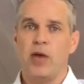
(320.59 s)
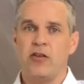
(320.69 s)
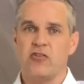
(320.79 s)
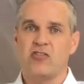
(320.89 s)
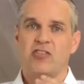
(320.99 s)

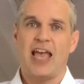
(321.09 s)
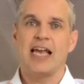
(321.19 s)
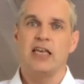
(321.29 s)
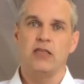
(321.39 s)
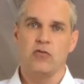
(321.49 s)
You're
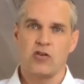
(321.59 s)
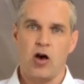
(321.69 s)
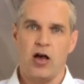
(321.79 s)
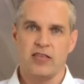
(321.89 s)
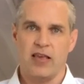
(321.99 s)
stacking those
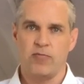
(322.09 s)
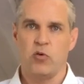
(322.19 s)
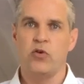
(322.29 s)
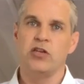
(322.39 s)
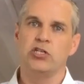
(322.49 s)
concepts
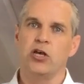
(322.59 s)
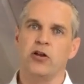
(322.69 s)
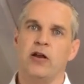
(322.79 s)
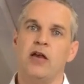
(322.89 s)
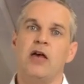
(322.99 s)
with each other.